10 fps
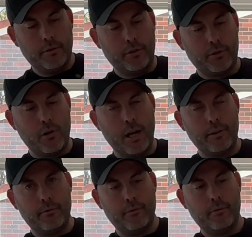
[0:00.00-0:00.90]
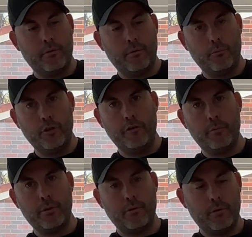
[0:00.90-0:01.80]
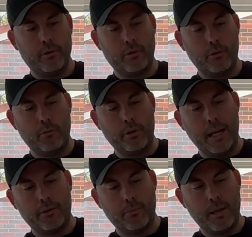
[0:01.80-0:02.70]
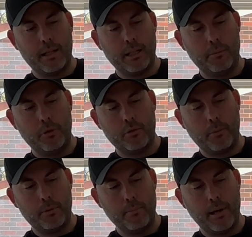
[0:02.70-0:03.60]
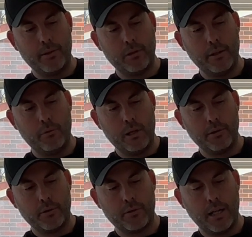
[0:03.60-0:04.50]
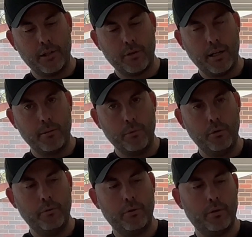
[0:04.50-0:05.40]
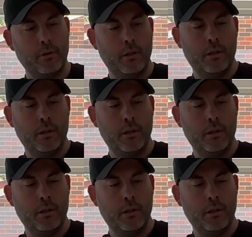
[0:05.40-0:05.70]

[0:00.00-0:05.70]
the side movement, so you want that to be able to keep you top of your base level as the star tracker moves.